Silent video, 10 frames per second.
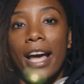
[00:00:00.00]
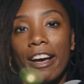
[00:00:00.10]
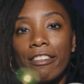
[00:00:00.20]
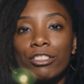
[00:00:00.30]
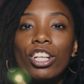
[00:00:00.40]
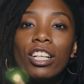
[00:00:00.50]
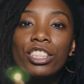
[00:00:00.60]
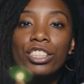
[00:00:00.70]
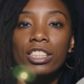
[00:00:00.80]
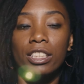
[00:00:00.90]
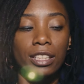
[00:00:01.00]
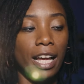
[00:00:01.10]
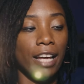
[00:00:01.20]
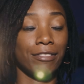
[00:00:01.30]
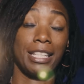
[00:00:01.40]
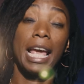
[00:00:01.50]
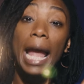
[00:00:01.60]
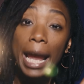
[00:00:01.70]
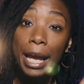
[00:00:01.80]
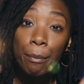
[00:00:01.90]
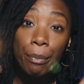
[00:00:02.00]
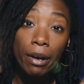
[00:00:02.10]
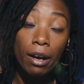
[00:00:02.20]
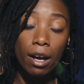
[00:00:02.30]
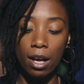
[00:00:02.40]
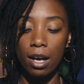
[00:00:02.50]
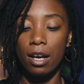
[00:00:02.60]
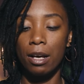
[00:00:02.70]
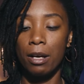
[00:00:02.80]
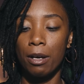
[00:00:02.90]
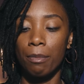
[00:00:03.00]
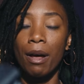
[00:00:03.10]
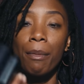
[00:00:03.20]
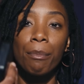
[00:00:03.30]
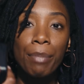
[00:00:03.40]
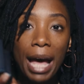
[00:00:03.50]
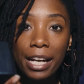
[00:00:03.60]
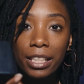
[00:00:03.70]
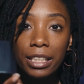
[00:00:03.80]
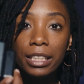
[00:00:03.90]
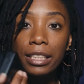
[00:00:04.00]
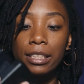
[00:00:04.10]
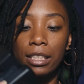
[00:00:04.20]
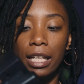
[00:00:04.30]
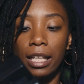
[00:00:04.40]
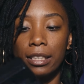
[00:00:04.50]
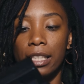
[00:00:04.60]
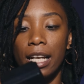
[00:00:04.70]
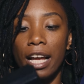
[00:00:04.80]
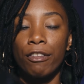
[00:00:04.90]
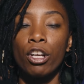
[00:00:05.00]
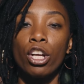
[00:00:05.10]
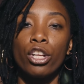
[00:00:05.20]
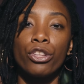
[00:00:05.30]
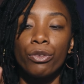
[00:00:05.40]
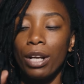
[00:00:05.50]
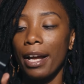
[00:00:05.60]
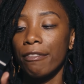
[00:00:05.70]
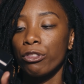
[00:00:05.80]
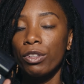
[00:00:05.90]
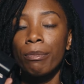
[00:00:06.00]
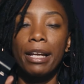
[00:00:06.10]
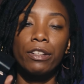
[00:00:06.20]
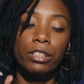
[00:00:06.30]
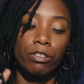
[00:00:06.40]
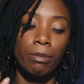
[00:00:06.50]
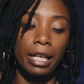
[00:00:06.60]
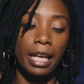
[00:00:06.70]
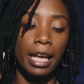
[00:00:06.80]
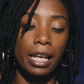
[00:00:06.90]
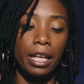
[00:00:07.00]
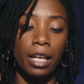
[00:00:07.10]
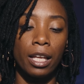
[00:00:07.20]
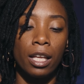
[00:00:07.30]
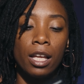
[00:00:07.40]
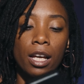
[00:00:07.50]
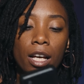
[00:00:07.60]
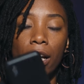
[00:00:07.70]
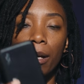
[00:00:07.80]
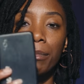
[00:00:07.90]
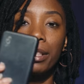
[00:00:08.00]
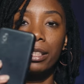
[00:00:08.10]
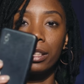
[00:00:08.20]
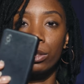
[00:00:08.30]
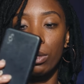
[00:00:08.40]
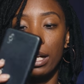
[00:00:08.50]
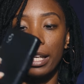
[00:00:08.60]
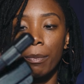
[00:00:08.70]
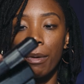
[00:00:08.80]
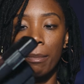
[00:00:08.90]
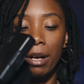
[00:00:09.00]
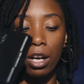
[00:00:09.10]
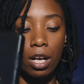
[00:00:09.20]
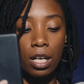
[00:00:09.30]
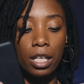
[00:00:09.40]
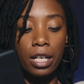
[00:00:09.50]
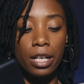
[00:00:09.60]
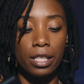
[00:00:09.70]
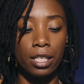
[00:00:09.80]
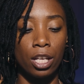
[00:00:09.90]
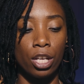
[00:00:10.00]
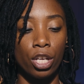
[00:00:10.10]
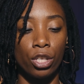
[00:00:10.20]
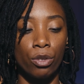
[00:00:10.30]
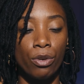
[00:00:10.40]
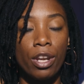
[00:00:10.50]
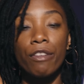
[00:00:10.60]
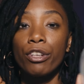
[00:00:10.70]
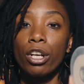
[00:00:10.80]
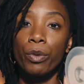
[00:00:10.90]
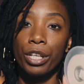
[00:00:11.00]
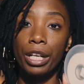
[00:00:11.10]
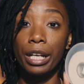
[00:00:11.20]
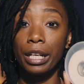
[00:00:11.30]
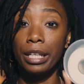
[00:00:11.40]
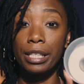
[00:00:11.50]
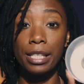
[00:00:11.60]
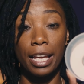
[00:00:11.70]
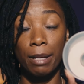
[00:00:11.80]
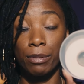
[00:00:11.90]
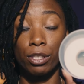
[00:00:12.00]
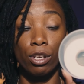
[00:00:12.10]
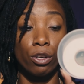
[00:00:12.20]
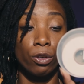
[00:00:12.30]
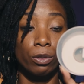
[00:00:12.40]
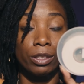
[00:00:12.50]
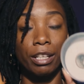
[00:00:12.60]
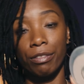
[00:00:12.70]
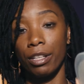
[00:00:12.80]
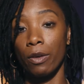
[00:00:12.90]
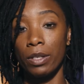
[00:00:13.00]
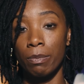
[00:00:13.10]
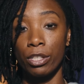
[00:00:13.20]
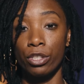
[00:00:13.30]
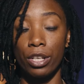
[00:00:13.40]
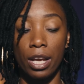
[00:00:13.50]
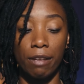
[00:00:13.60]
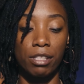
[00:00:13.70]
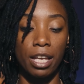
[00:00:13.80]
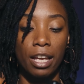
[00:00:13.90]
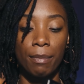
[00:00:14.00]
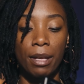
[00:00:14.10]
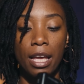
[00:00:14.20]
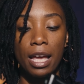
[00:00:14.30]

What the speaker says: have chargers, I have tape, batteries. Like I said, I have three batteries for my Canon. This is where I keep all my cards. You never know when you're gonna need tape, so definitely always make sure you have tape.